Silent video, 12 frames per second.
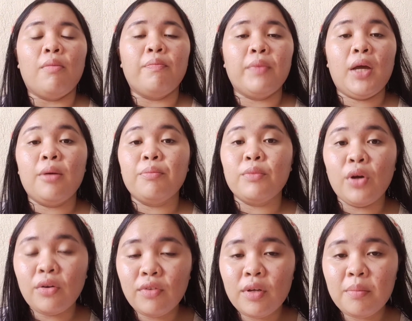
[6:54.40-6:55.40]

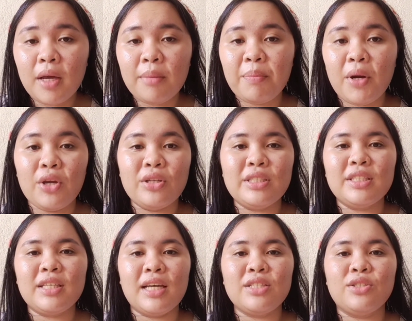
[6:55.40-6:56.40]
government
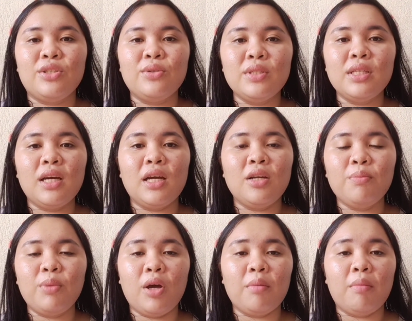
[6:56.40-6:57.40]
prioritizes reducing
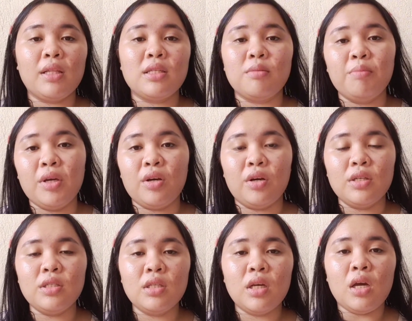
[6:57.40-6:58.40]
unemployment
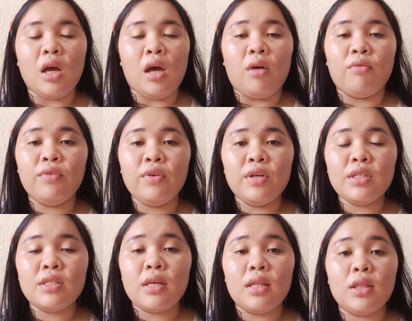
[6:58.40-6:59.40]
because,
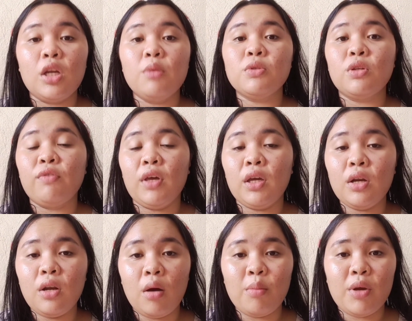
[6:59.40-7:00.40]
first, in terms of
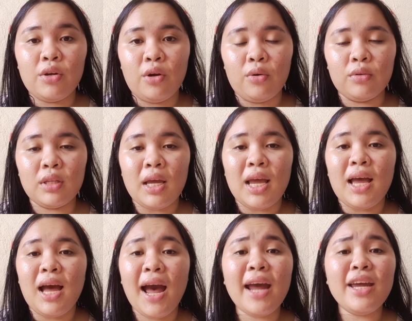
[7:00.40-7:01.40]
economic growth,
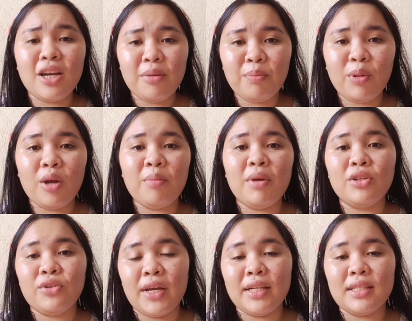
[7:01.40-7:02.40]
high unemployment
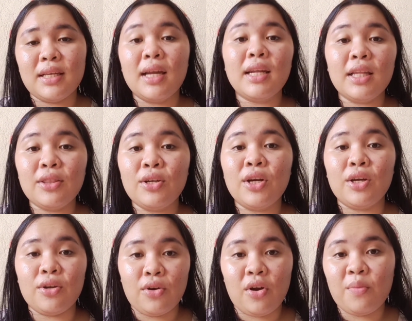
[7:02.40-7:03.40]
rates can hinder
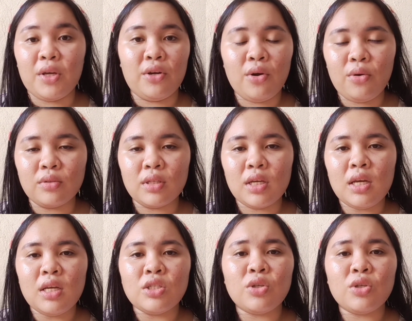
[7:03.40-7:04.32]
economic growth. So,